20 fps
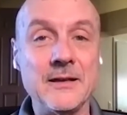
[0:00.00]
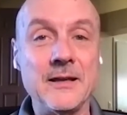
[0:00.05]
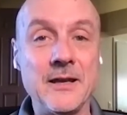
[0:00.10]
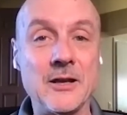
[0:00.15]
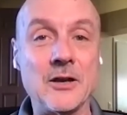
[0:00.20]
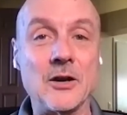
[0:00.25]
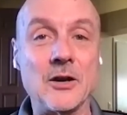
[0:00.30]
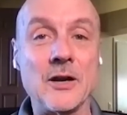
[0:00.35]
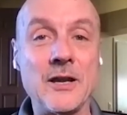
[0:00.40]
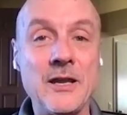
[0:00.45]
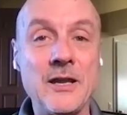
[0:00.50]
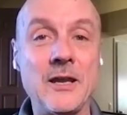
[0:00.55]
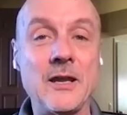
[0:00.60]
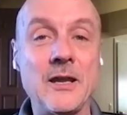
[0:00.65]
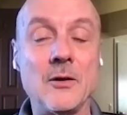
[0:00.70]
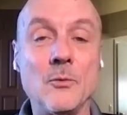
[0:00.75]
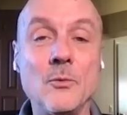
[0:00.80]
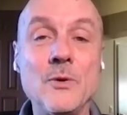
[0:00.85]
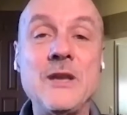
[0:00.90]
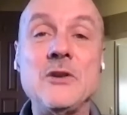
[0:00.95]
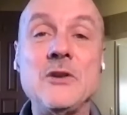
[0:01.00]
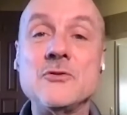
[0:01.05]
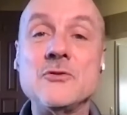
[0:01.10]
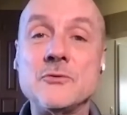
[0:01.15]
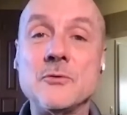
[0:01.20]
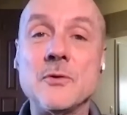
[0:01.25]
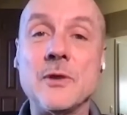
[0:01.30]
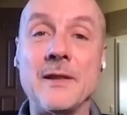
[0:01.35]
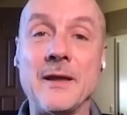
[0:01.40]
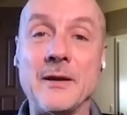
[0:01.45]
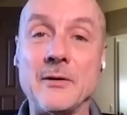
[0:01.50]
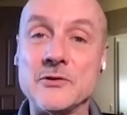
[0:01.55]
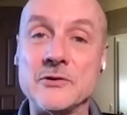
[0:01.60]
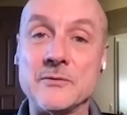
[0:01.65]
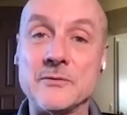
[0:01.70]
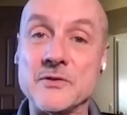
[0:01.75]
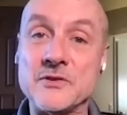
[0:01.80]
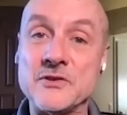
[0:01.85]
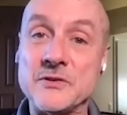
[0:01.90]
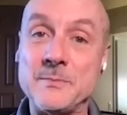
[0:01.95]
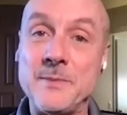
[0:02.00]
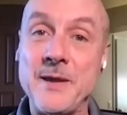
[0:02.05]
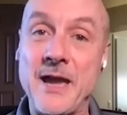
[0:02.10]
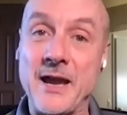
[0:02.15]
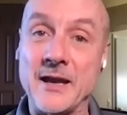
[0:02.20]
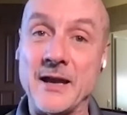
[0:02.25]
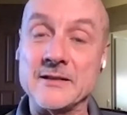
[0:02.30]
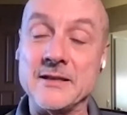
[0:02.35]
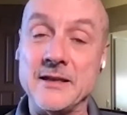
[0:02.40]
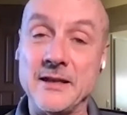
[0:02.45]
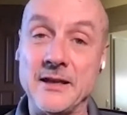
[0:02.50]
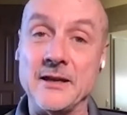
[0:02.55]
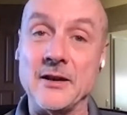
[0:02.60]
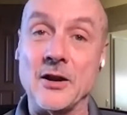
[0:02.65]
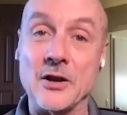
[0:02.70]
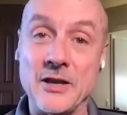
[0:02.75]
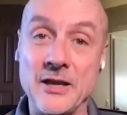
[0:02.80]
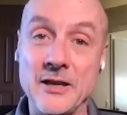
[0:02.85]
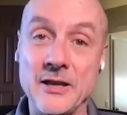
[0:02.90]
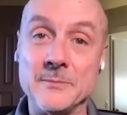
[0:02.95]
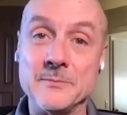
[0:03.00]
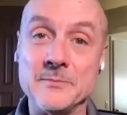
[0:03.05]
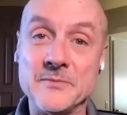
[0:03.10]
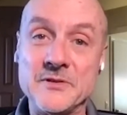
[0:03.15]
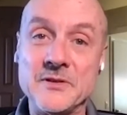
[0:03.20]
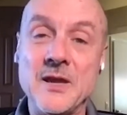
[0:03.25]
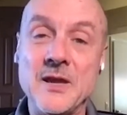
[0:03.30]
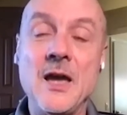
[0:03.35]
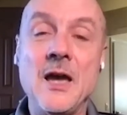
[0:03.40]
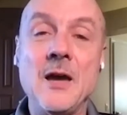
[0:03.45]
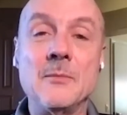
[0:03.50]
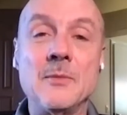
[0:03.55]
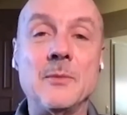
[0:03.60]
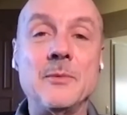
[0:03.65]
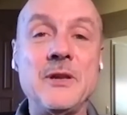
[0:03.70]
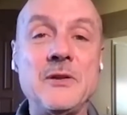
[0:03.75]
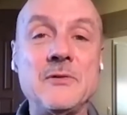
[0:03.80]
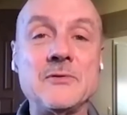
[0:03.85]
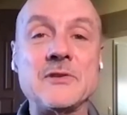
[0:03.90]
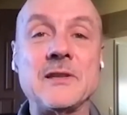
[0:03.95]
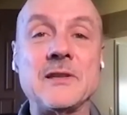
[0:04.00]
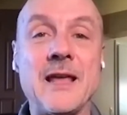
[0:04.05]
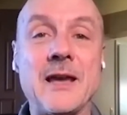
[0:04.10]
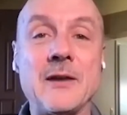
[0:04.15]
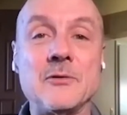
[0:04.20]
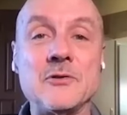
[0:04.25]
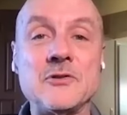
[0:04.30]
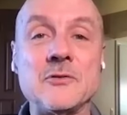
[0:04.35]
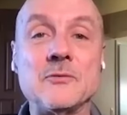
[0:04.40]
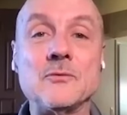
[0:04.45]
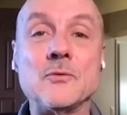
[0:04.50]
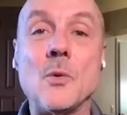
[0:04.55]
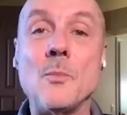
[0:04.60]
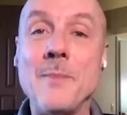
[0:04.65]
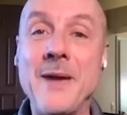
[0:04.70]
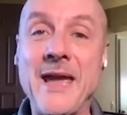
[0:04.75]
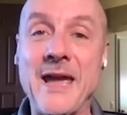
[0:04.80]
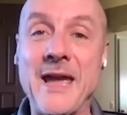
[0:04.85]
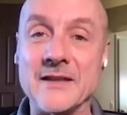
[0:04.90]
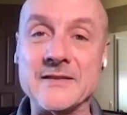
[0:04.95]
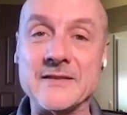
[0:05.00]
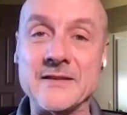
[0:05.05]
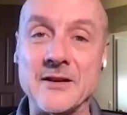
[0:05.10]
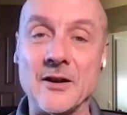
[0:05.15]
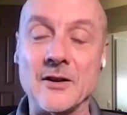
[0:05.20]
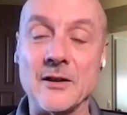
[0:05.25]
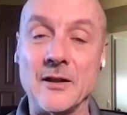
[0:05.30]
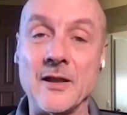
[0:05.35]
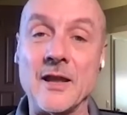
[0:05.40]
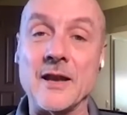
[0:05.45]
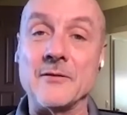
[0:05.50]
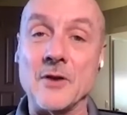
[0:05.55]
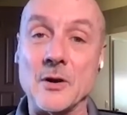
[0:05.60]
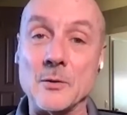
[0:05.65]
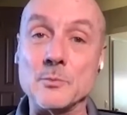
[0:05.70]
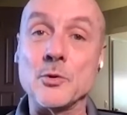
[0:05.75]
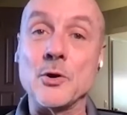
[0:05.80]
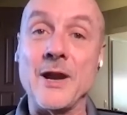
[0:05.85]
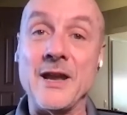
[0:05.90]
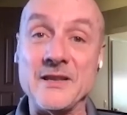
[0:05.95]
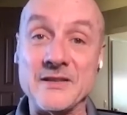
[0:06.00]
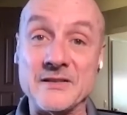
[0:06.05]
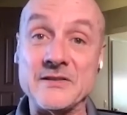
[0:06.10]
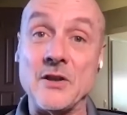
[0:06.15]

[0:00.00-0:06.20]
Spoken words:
We use the language of respect in our hymns, but we use the language of romance in a lot of our praise